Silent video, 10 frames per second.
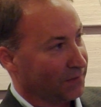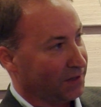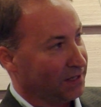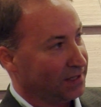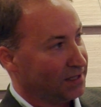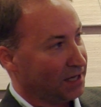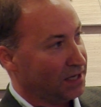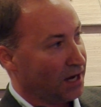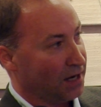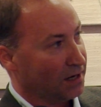This is a
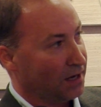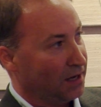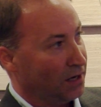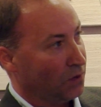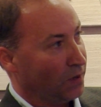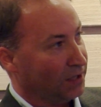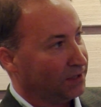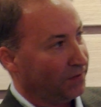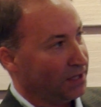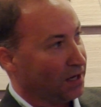young,
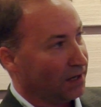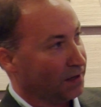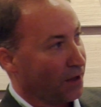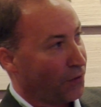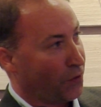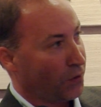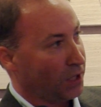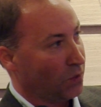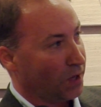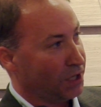relatively young, a
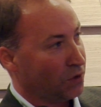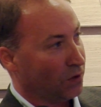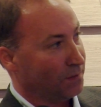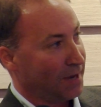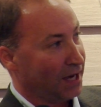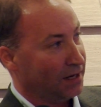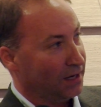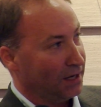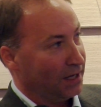31-year-old man.